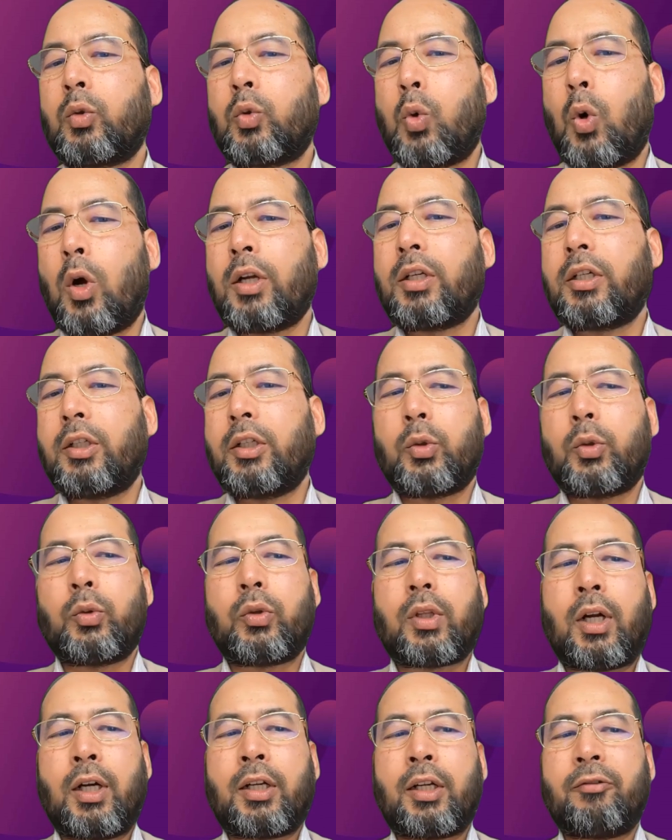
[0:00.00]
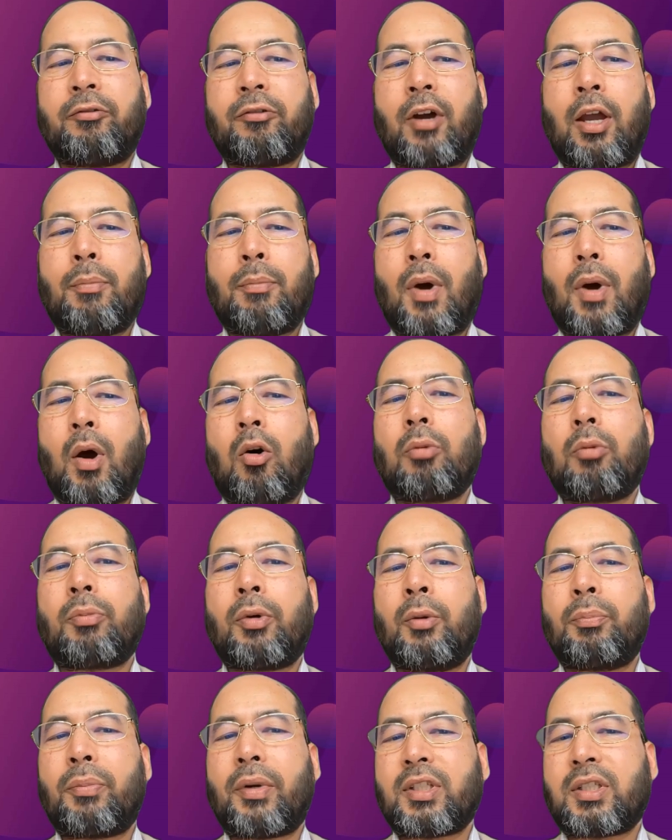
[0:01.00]
20 to 35
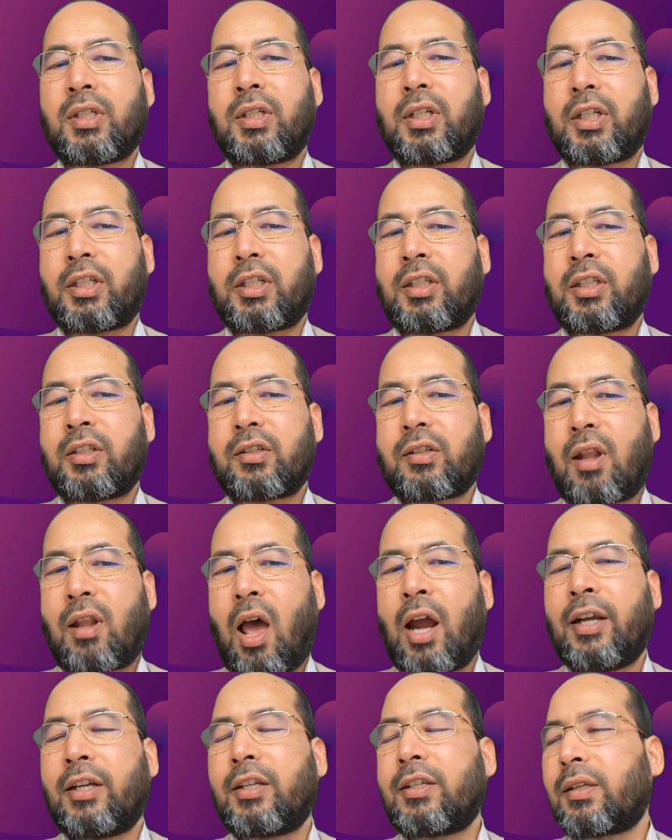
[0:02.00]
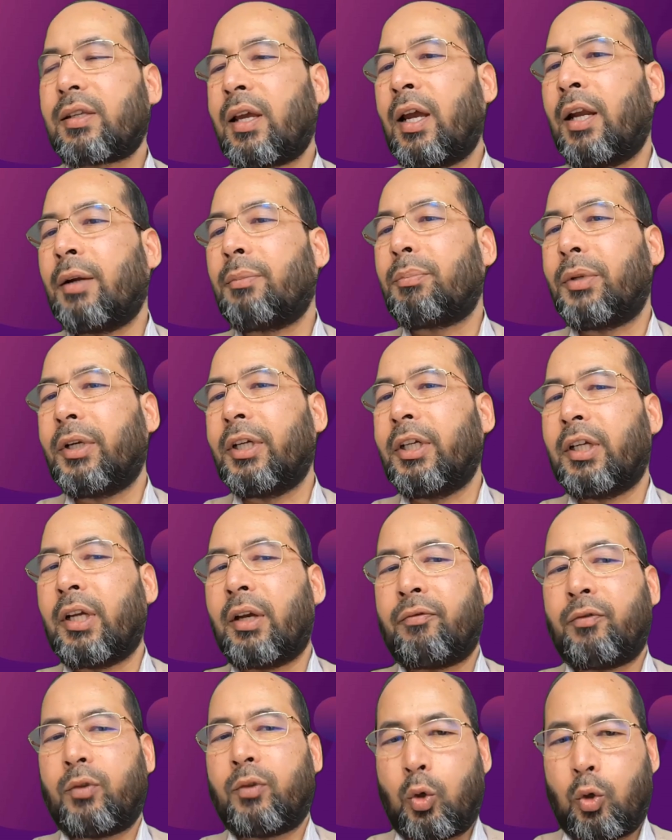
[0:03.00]
PowerPoint presentation slides and
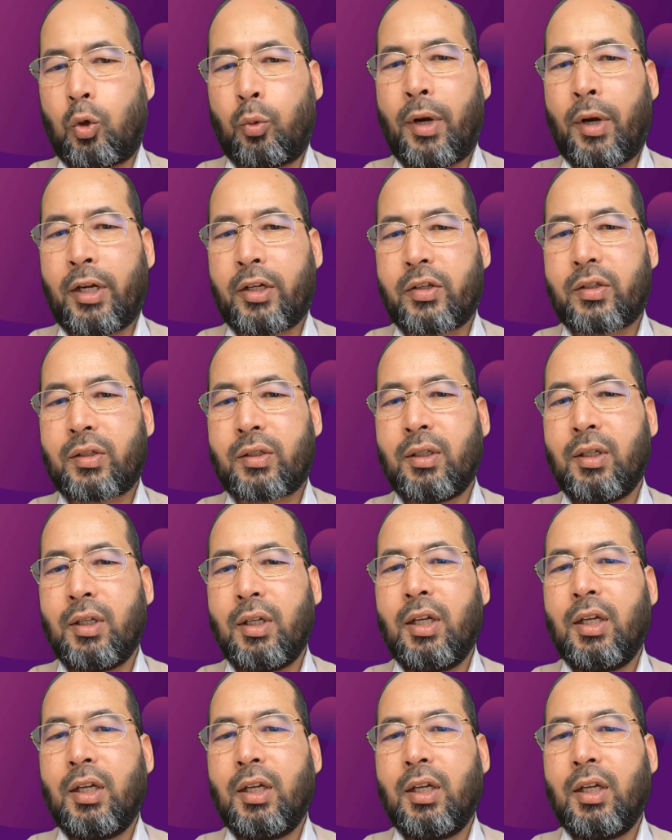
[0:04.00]
PDF documents.